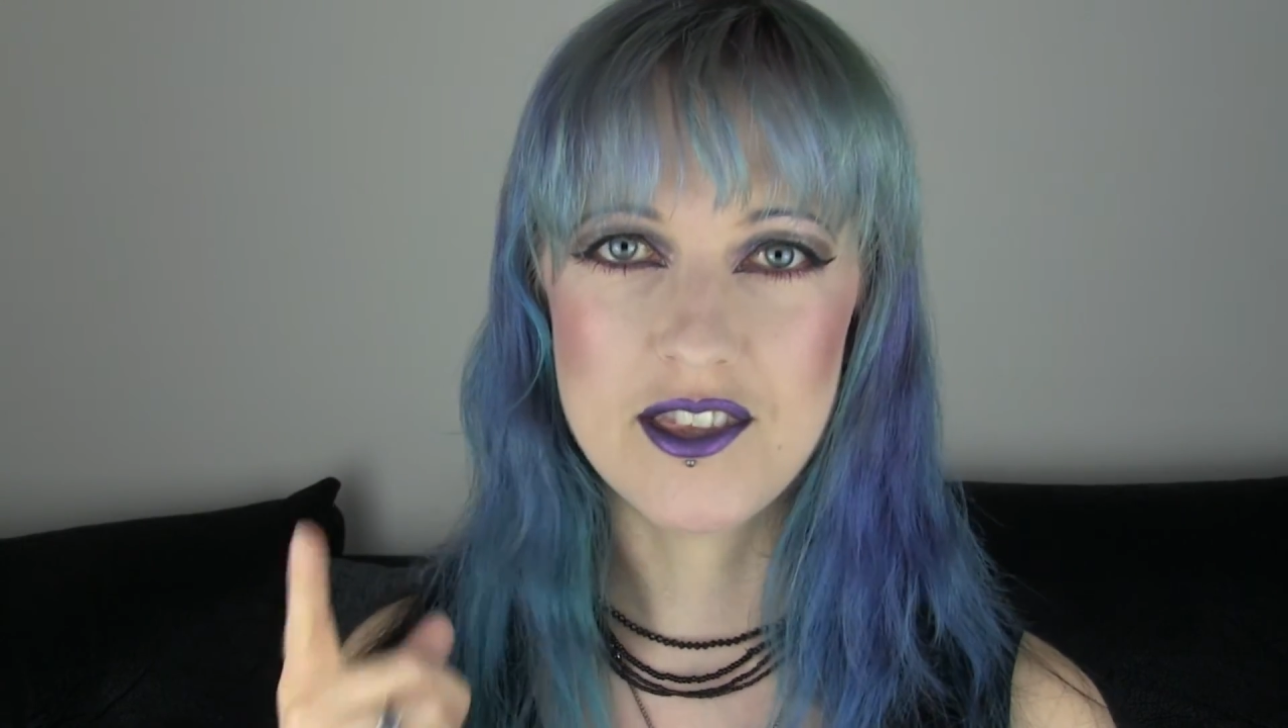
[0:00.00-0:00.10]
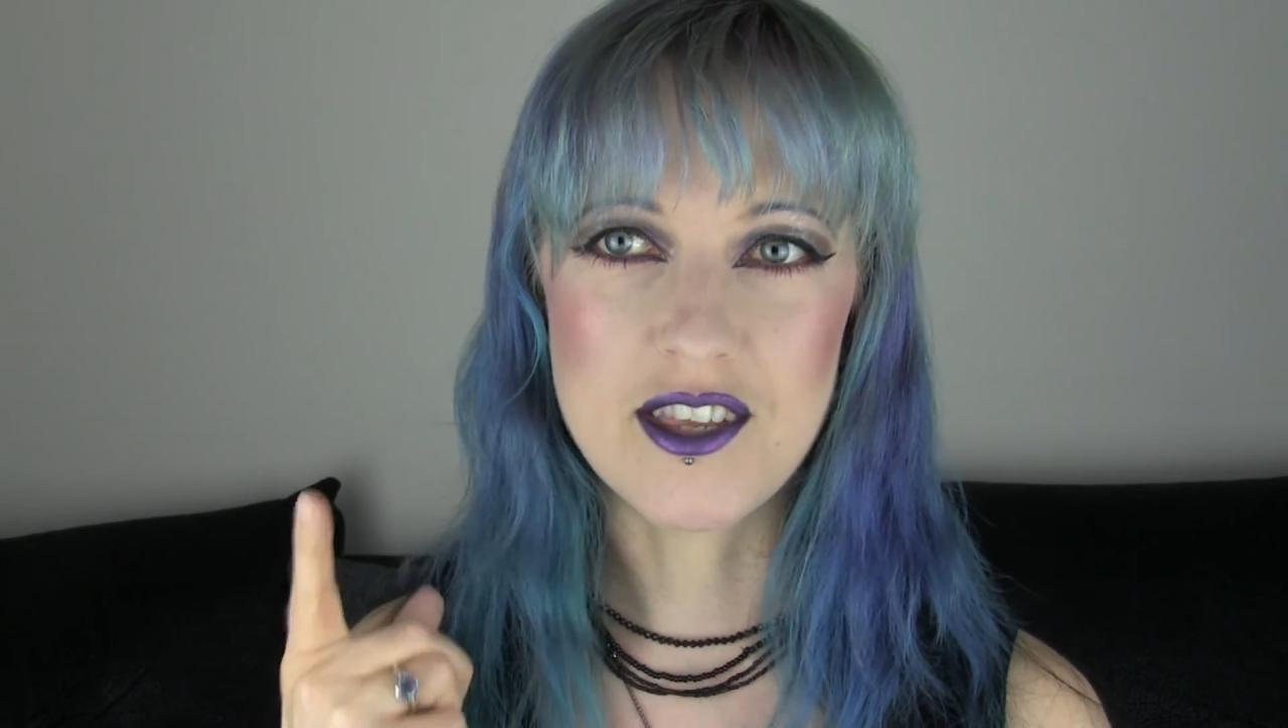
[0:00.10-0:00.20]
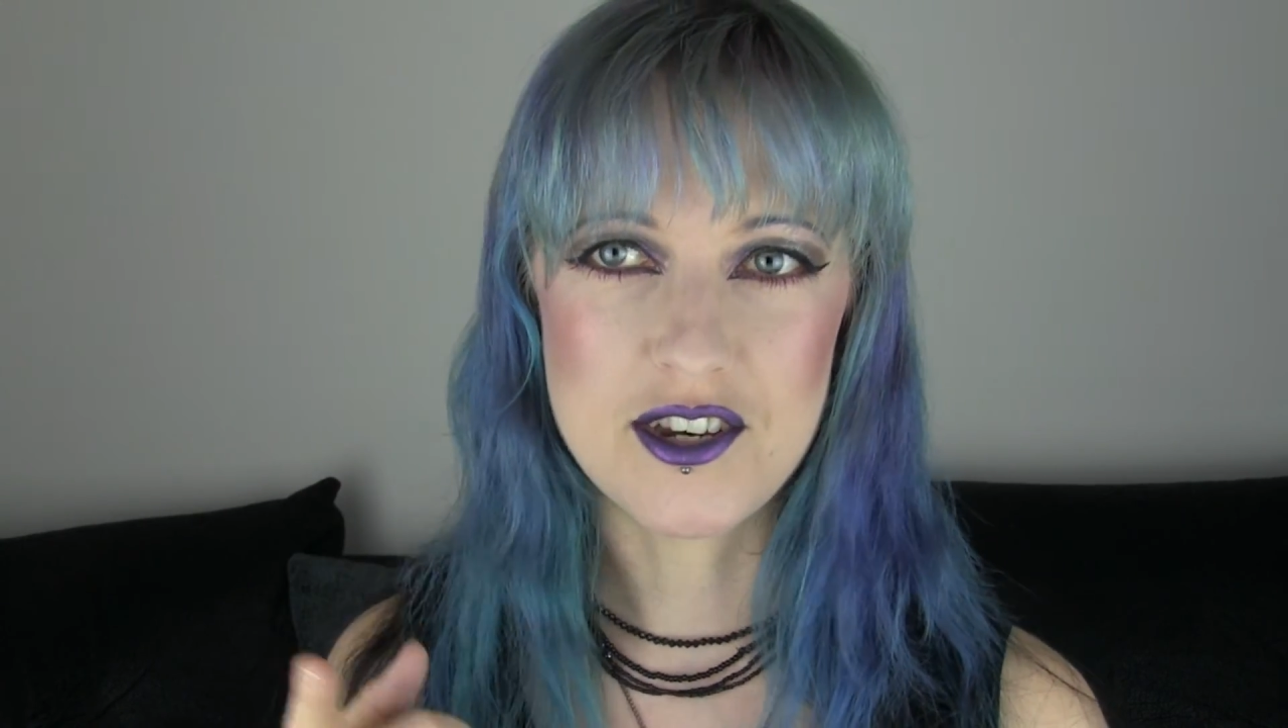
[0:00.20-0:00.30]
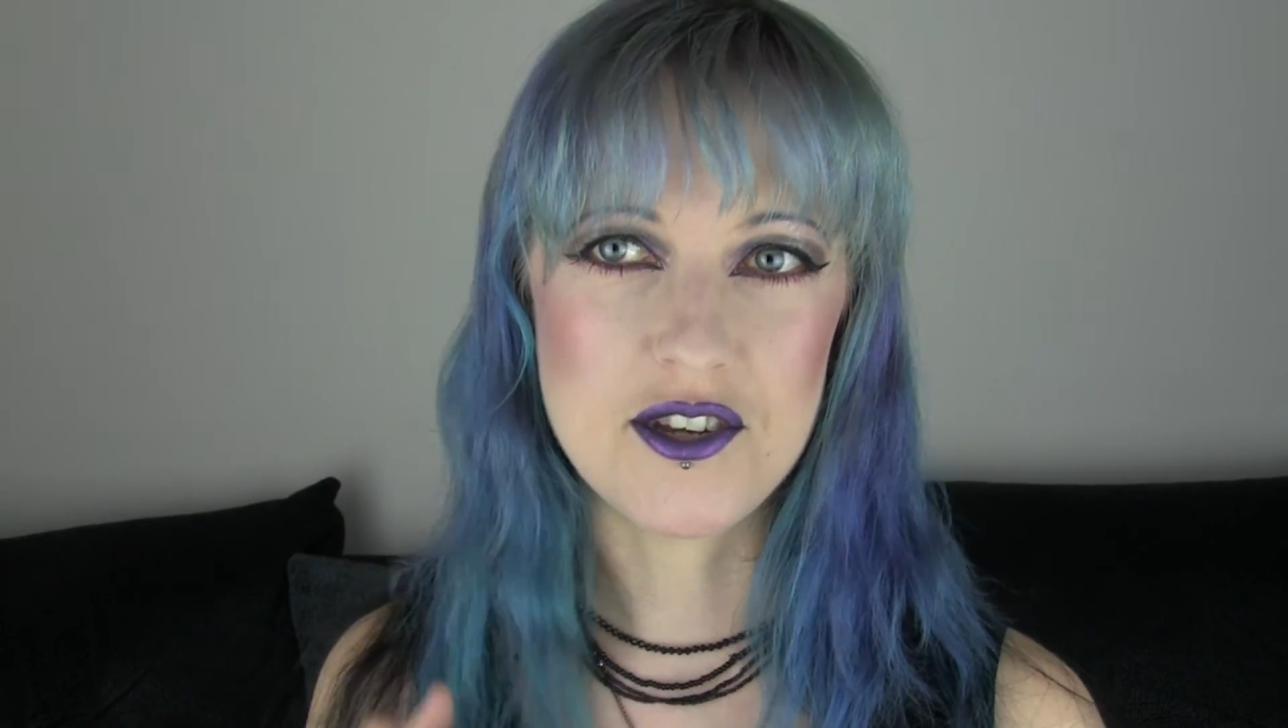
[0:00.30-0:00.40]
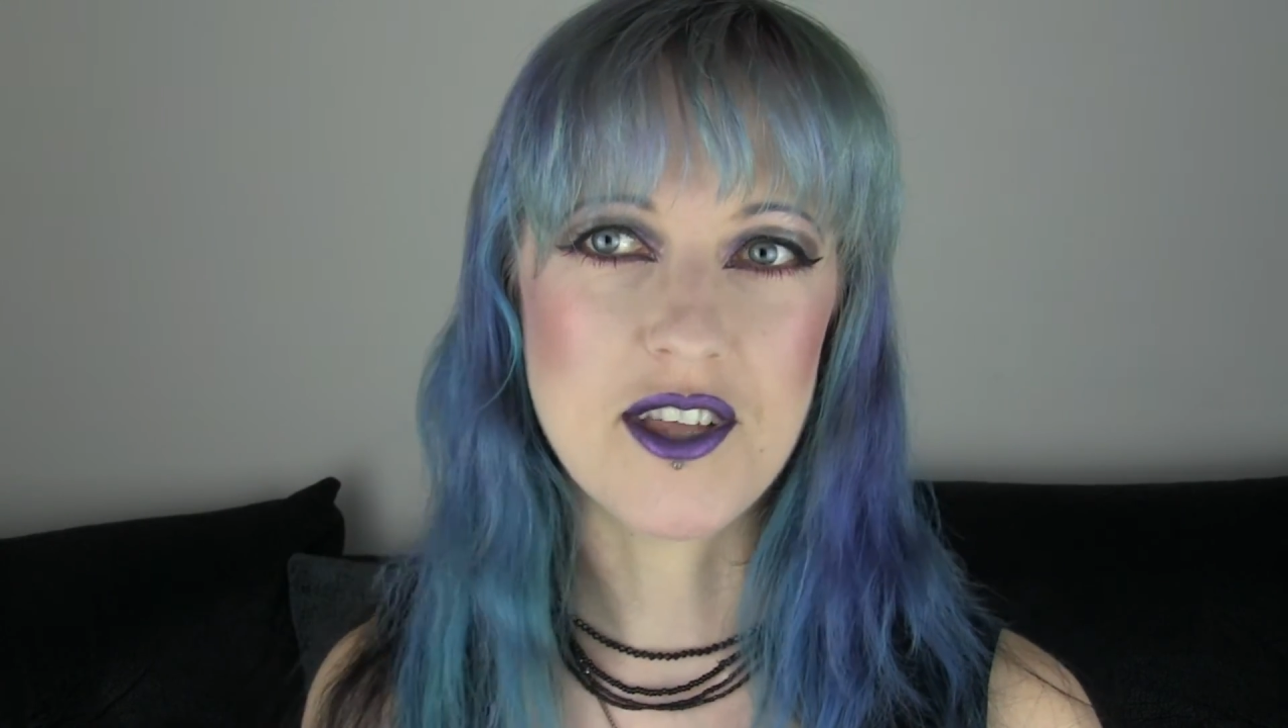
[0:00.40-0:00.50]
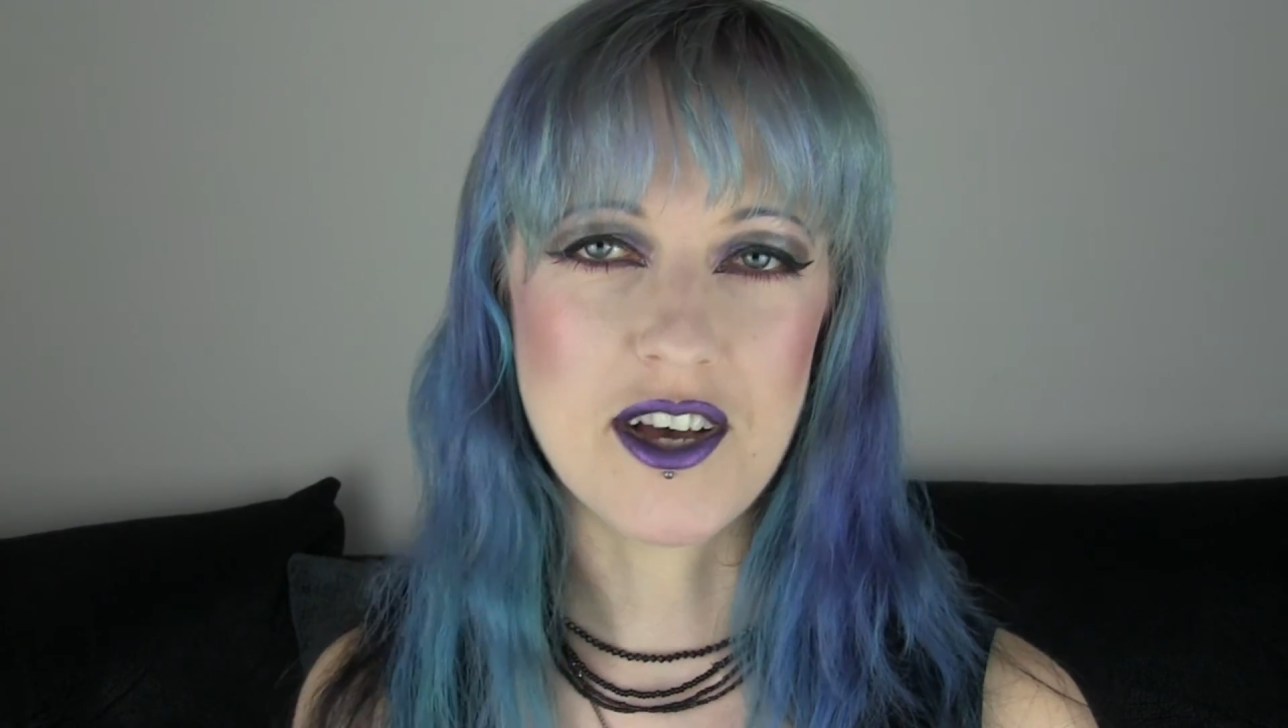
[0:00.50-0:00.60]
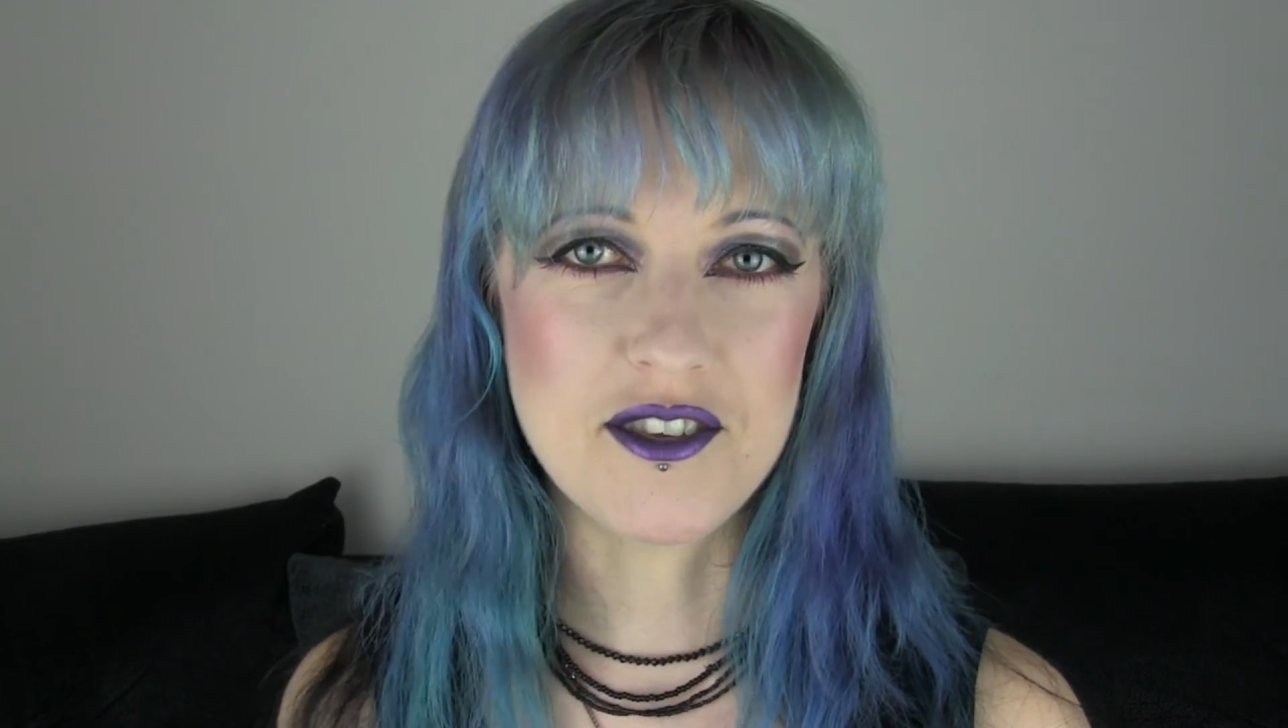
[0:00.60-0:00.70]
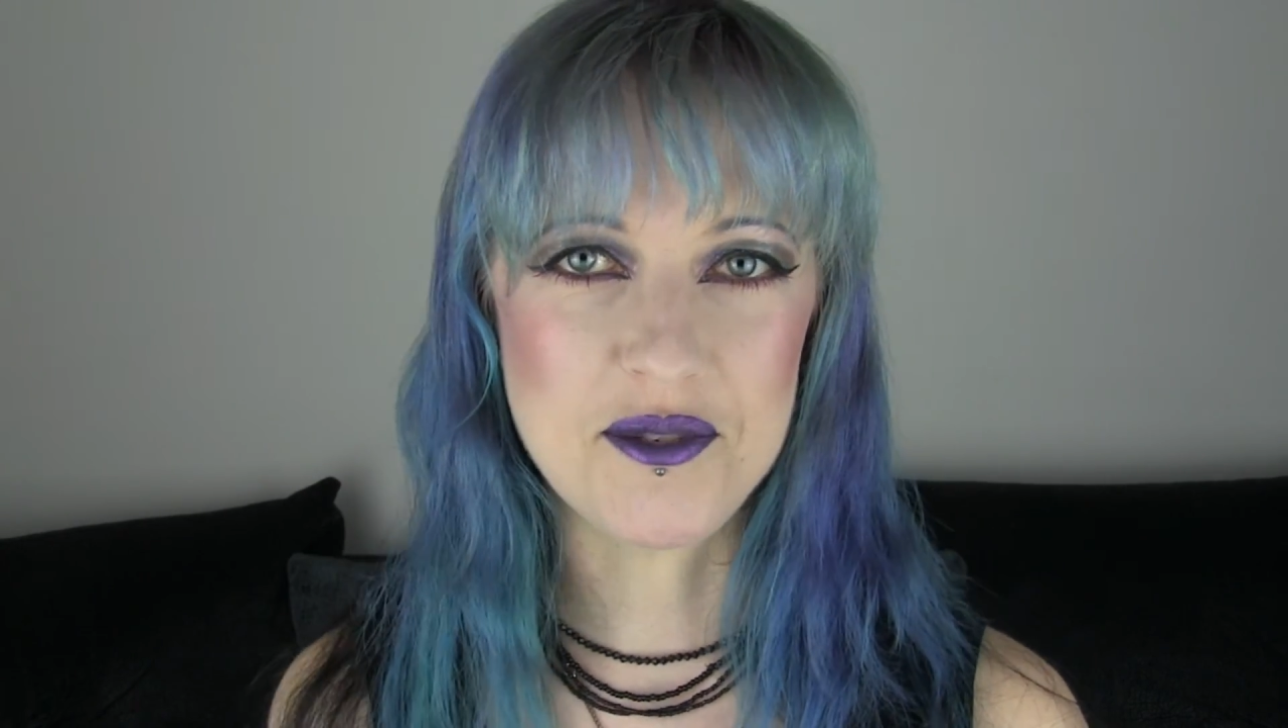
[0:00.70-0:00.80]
then do that